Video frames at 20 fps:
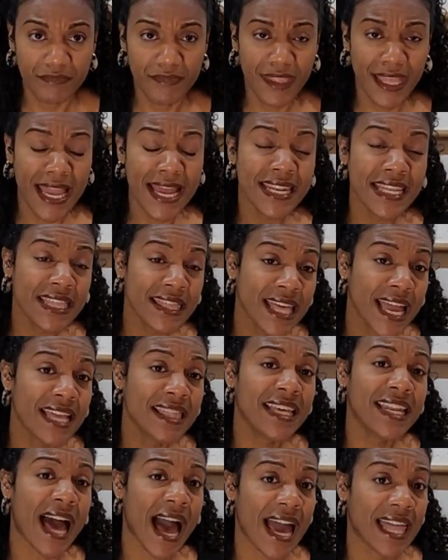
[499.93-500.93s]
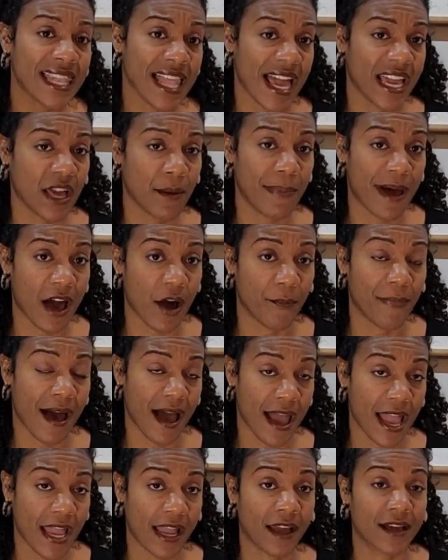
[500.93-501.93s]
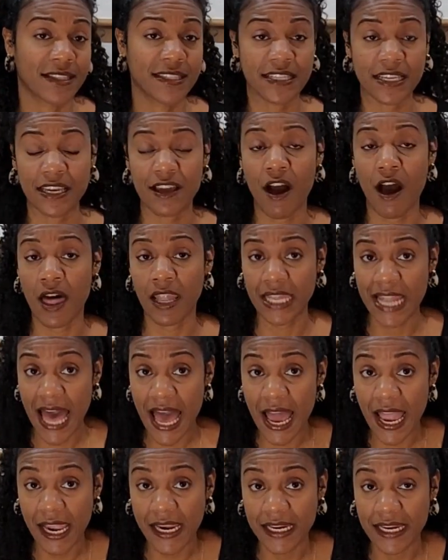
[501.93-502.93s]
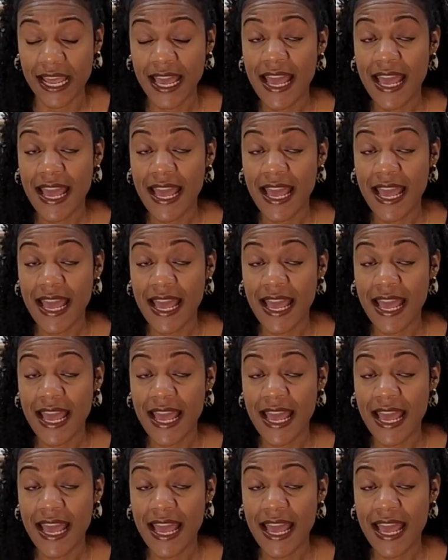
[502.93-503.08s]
And the thing that I like about buying tea online